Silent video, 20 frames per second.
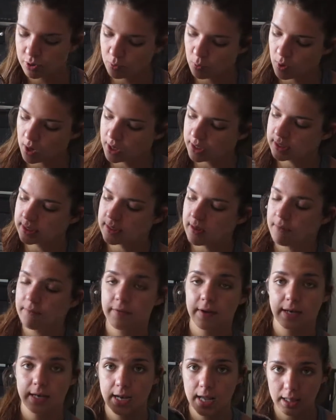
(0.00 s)
One's
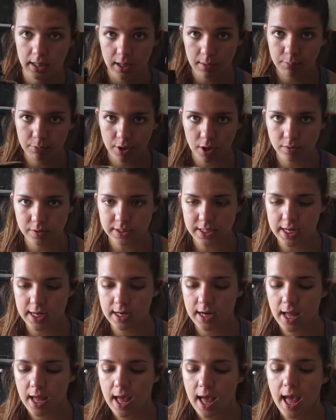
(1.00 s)
vanilla
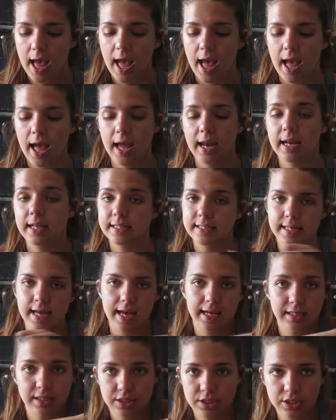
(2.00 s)
protein, and it
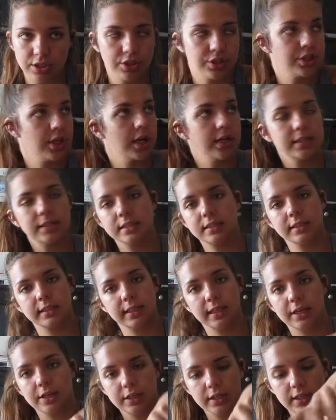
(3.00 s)
tastes just
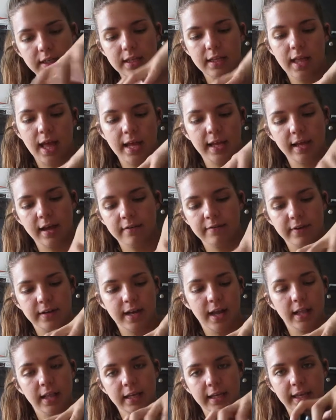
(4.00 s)
literally like a
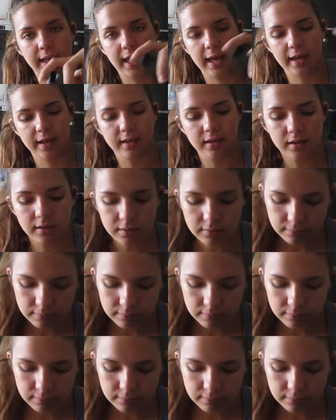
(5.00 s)
vanilla cake.